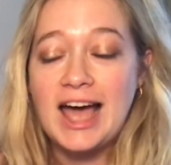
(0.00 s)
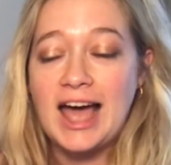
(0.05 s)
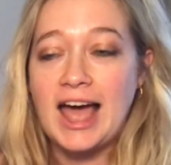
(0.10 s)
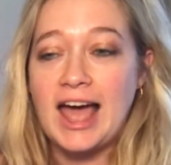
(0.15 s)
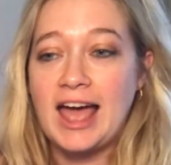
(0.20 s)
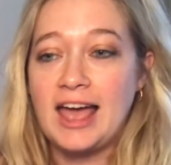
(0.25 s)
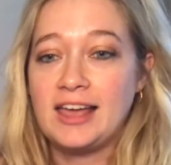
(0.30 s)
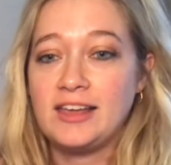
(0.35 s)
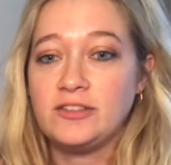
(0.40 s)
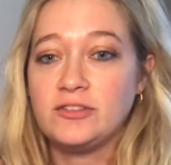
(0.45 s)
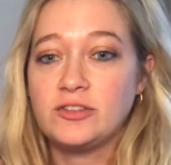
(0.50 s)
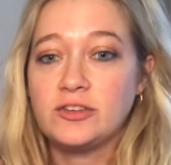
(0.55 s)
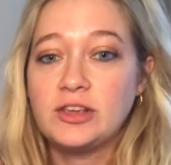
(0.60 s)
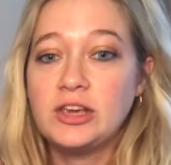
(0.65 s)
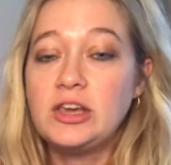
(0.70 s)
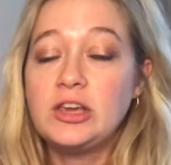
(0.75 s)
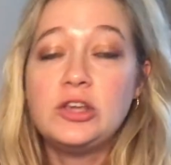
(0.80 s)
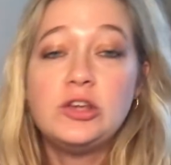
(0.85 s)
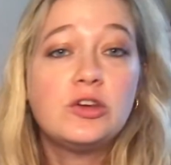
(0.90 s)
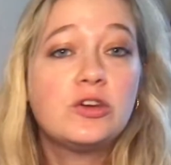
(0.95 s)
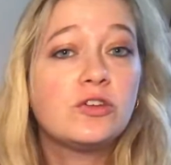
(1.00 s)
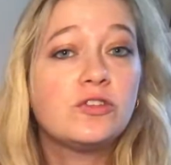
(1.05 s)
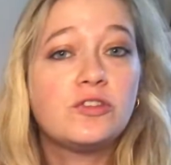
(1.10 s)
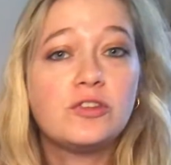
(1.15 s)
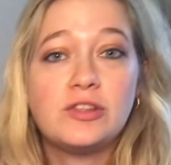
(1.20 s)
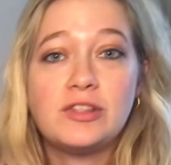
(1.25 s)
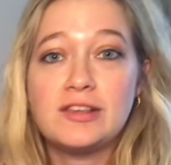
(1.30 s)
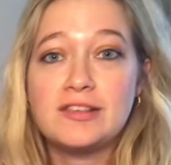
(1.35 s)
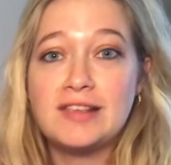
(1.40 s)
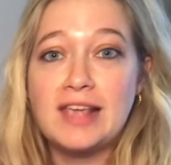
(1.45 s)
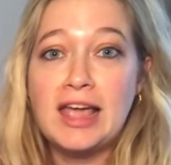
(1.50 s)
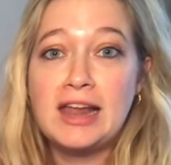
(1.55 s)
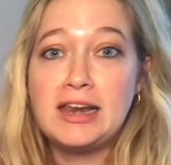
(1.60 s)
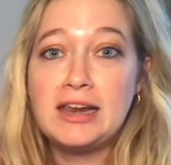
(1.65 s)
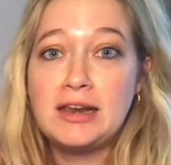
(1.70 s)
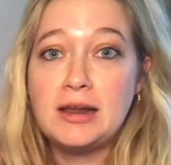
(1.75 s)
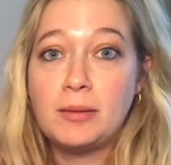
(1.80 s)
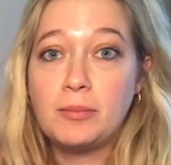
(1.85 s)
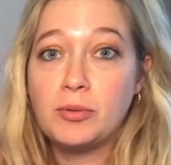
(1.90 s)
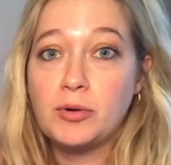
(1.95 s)
And you could do this
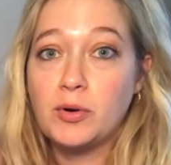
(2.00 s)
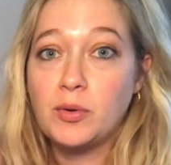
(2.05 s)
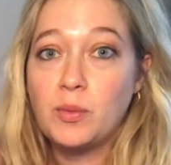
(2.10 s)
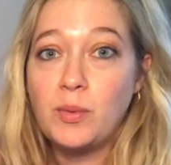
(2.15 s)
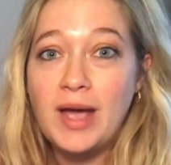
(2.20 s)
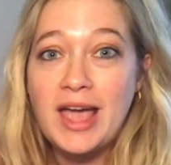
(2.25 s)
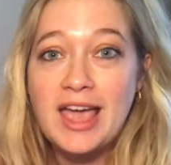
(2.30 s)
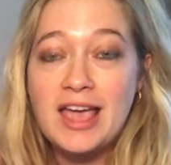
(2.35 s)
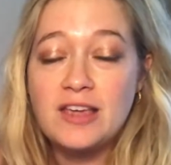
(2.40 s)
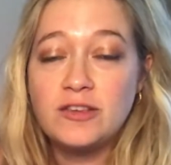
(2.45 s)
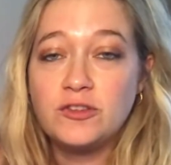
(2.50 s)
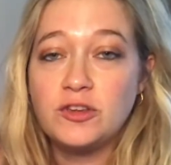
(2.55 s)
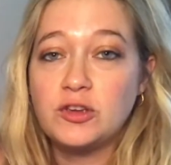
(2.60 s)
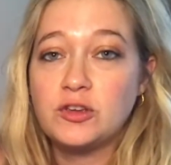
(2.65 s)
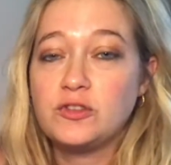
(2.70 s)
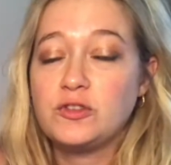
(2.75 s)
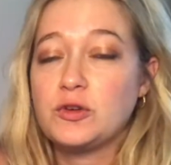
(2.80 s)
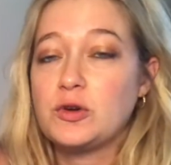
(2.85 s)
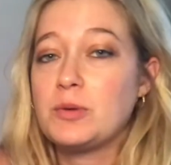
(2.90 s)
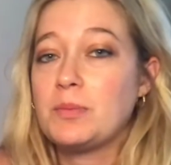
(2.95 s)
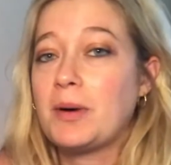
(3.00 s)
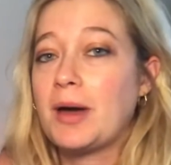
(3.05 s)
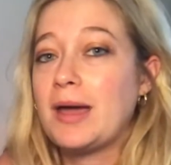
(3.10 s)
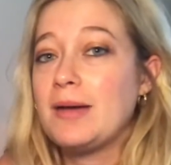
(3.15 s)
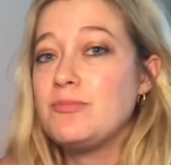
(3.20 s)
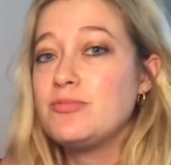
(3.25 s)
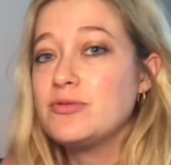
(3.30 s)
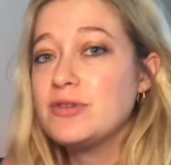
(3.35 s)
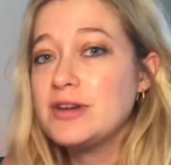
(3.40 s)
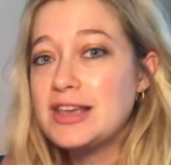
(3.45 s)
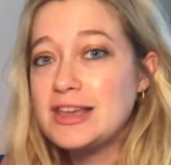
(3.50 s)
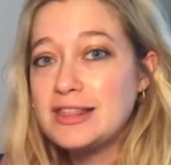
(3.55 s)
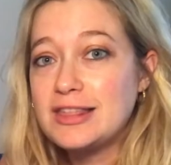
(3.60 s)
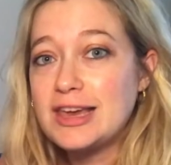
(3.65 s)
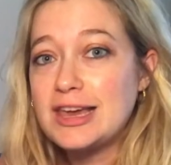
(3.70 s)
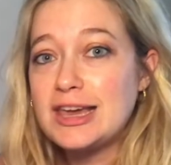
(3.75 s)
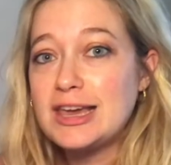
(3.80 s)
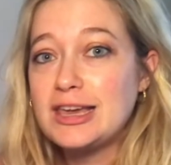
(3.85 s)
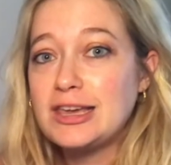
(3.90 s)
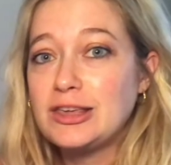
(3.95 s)
any number of ways. You could do it by
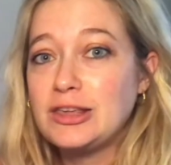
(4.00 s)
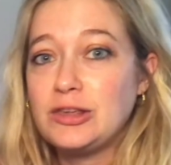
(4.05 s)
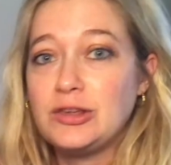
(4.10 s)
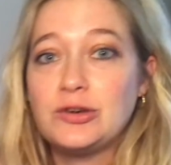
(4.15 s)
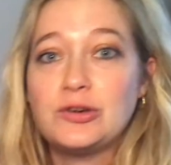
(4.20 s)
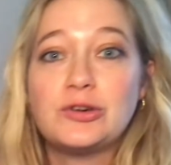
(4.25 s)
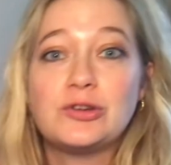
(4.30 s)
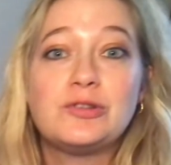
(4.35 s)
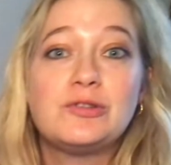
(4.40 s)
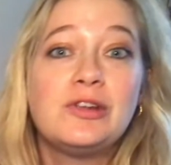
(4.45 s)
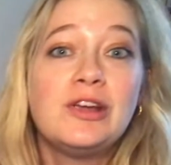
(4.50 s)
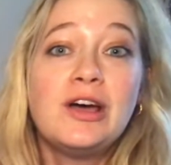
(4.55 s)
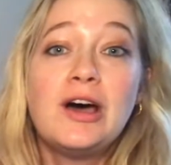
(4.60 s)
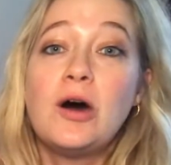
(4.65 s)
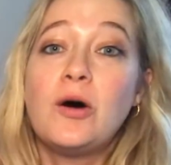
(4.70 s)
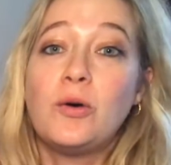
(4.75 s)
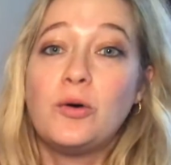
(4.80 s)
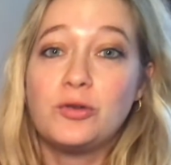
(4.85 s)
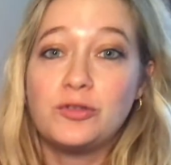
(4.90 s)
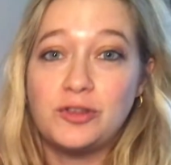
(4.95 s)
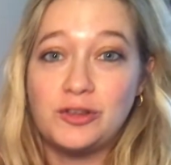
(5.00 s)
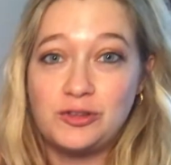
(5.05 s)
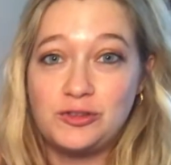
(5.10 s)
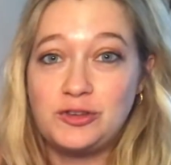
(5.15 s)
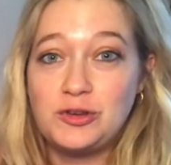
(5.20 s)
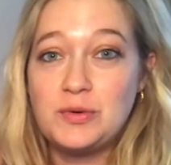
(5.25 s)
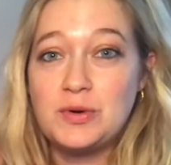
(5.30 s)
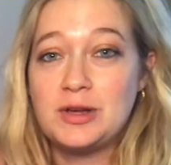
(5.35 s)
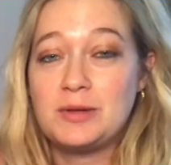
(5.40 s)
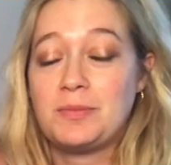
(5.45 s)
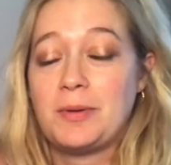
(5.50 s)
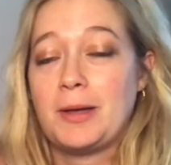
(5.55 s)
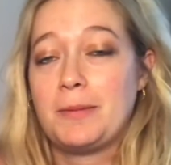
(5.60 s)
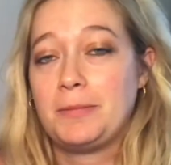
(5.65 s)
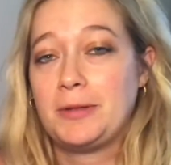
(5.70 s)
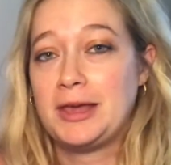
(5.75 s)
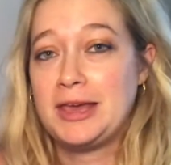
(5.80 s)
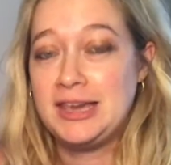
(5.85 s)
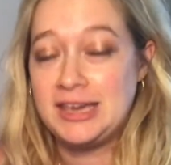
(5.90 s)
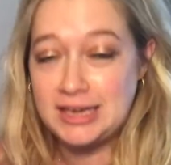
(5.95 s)
breathing, you could also do it by
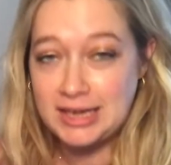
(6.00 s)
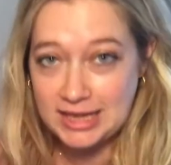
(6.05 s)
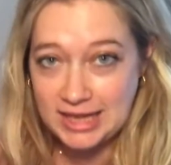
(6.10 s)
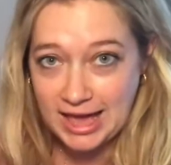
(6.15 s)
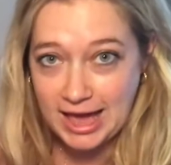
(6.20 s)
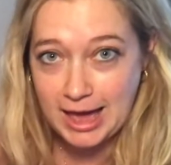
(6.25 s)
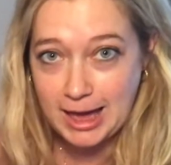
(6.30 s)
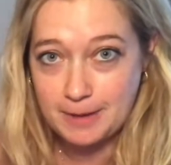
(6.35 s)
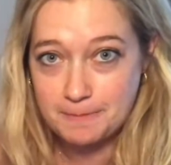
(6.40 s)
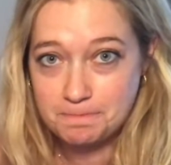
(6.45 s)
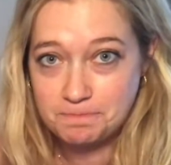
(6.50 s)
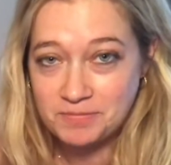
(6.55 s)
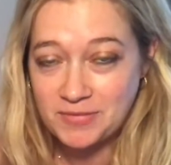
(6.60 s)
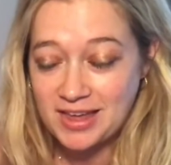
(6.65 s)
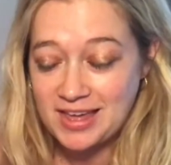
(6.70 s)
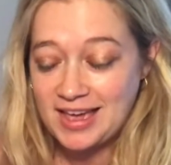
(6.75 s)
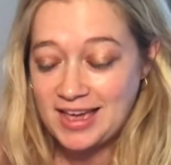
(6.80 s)
playing a game.